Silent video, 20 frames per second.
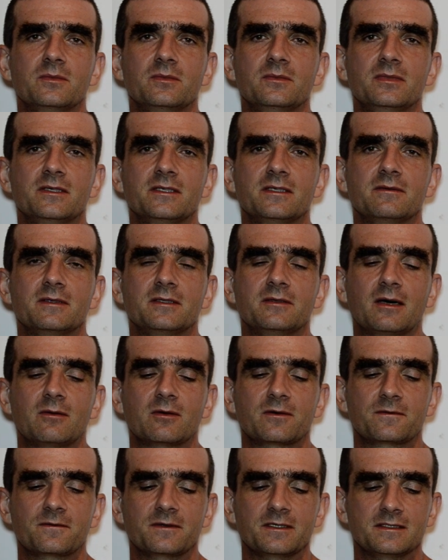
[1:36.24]
be with
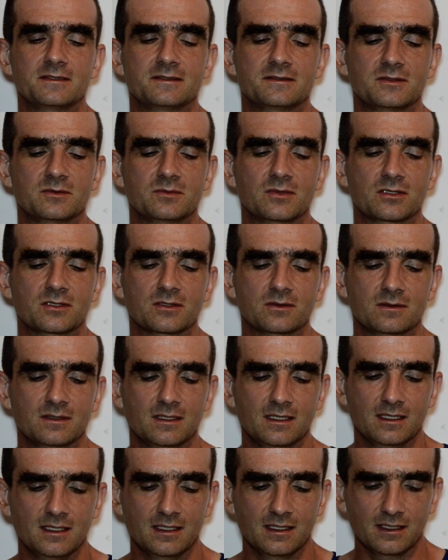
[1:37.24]
our feet tomorrow.
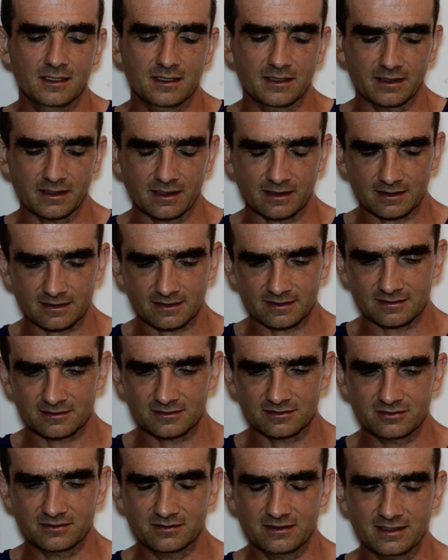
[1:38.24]

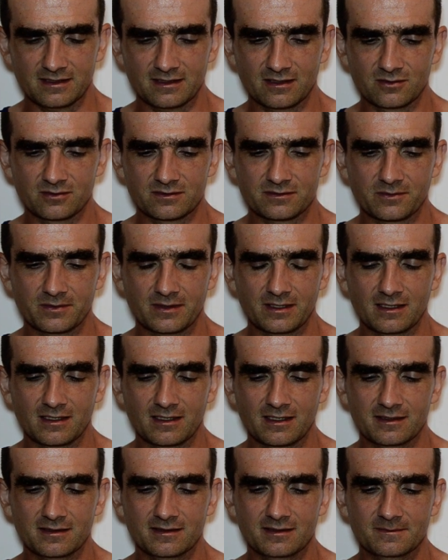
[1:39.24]
Today it looks really
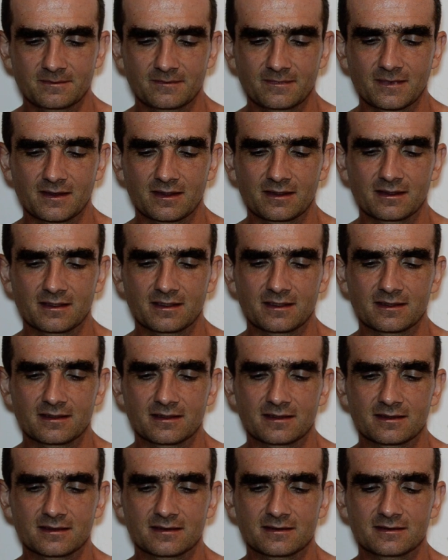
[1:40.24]
like
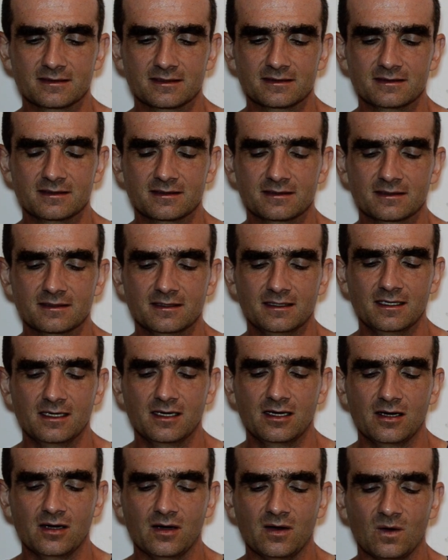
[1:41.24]
that
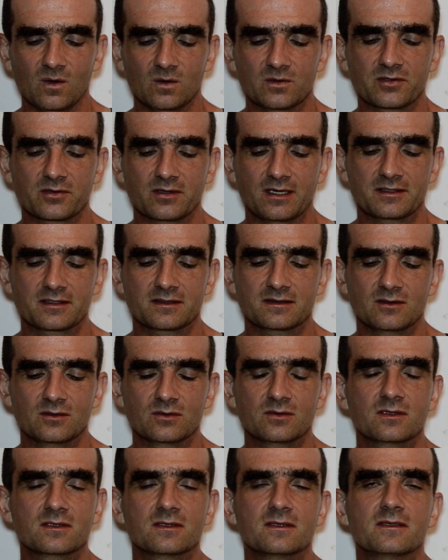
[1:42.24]
all the runners
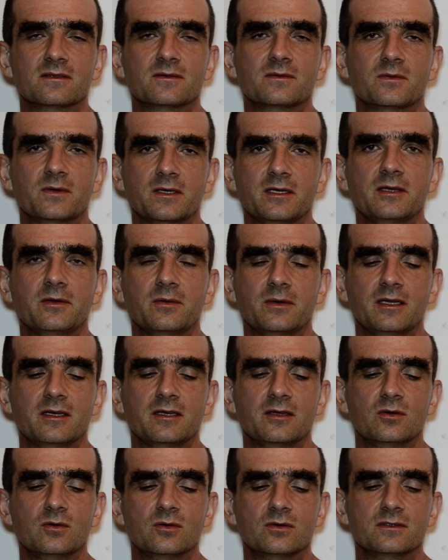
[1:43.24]
looked really,
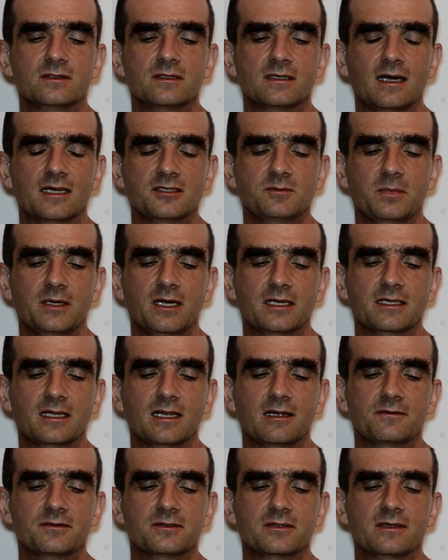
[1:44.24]
really good. Ashpehan,
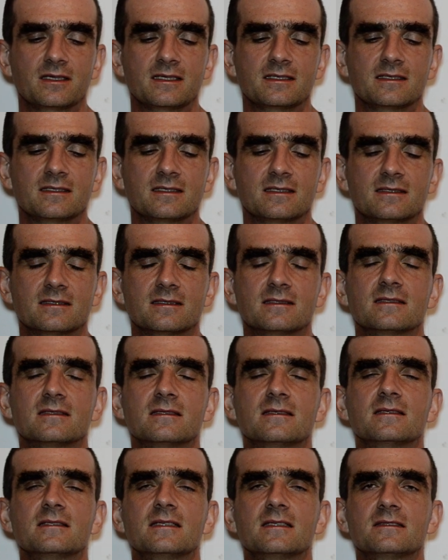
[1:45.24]

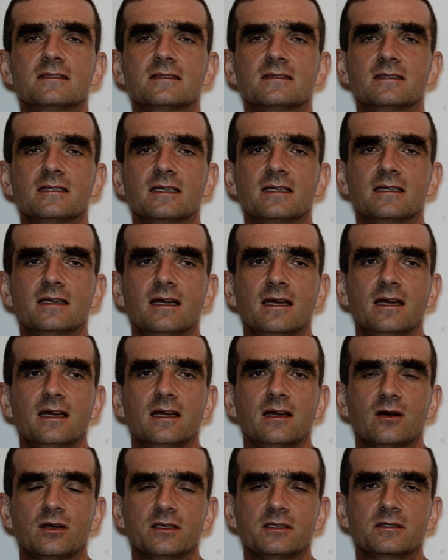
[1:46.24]
after yesterday,
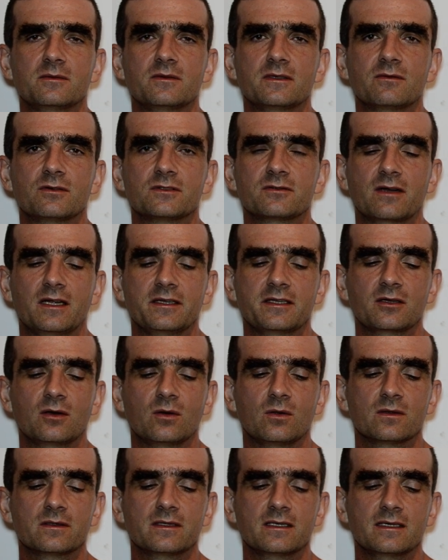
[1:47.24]
he was running
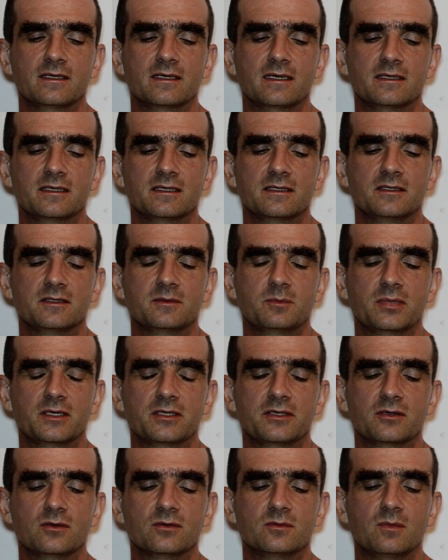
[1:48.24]
all day and he did
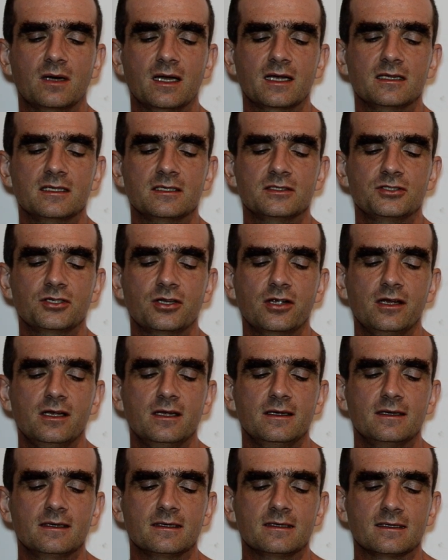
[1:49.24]
pretty good mileage.
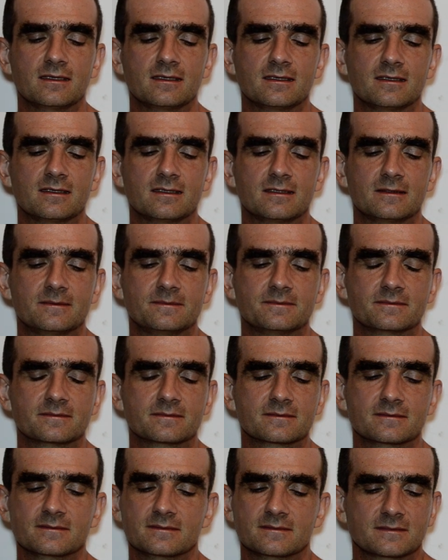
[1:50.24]

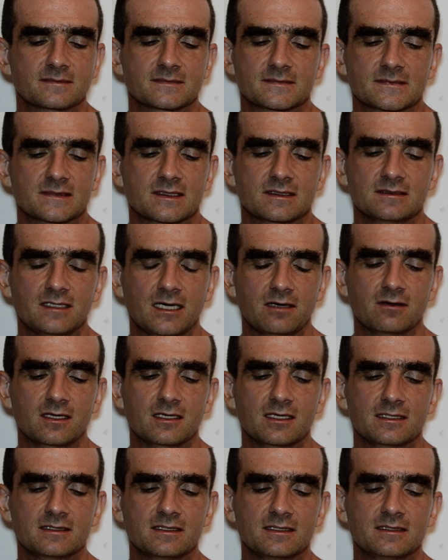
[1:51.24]

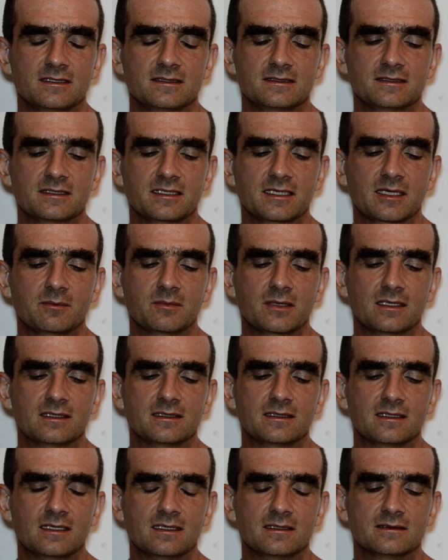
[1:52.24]
Sarvgagada the same.
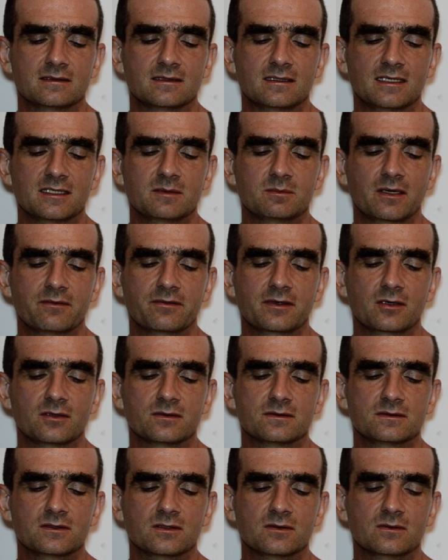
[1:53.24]
Atmavir
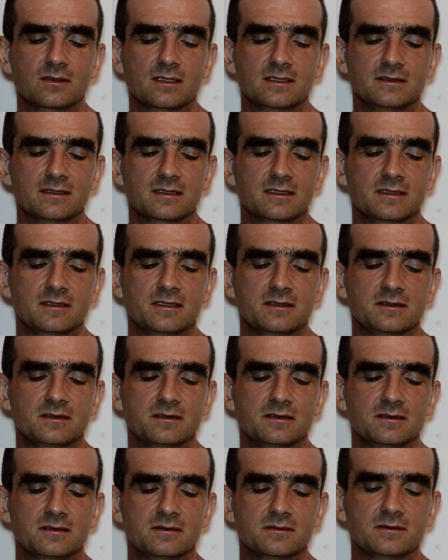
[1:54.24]
also, I think he
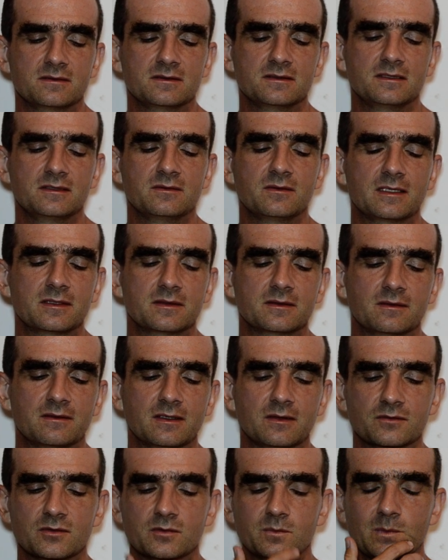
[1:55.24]
did one
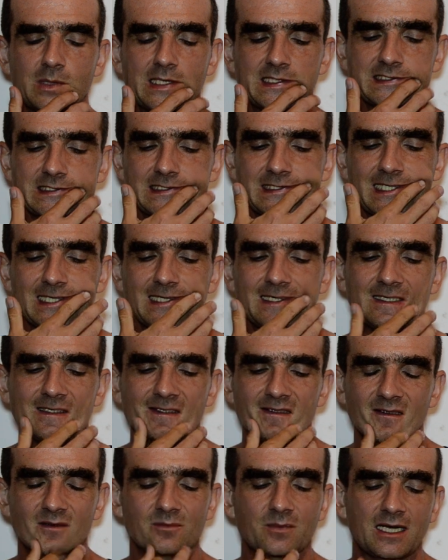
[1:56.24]
of the best
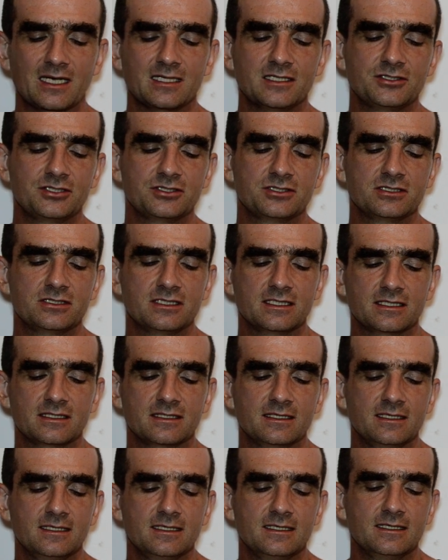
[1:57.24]
mileage today.
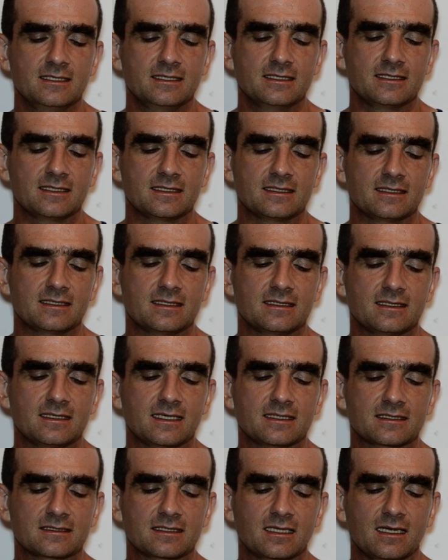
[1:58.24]

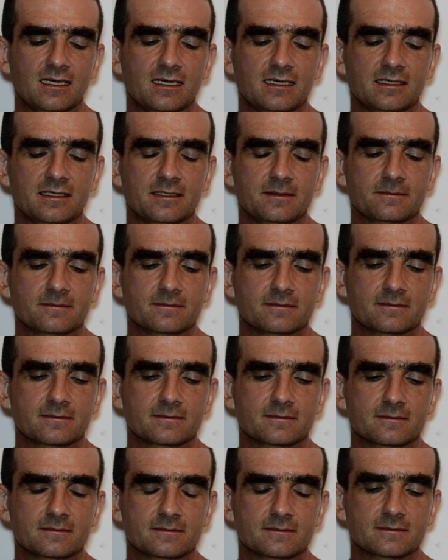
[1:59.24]
Anandalahari,
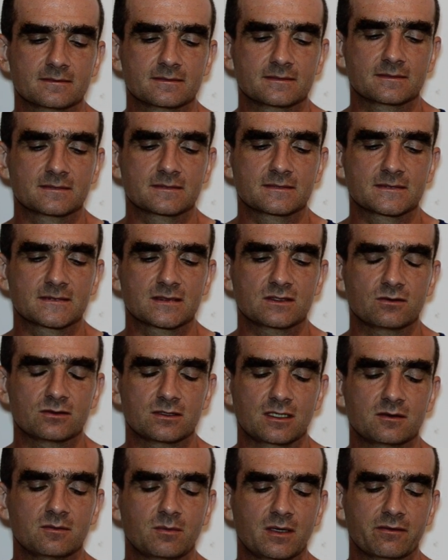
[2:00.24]
it was
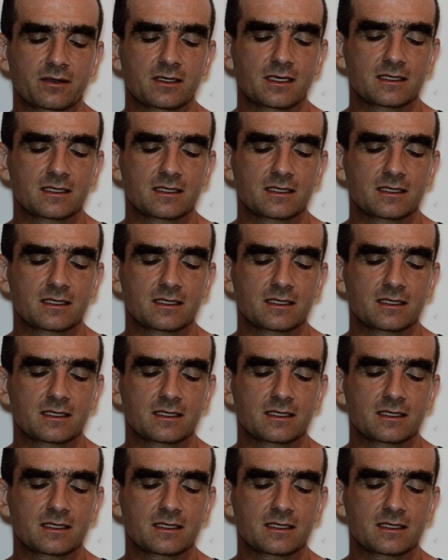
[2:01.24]
Atmavir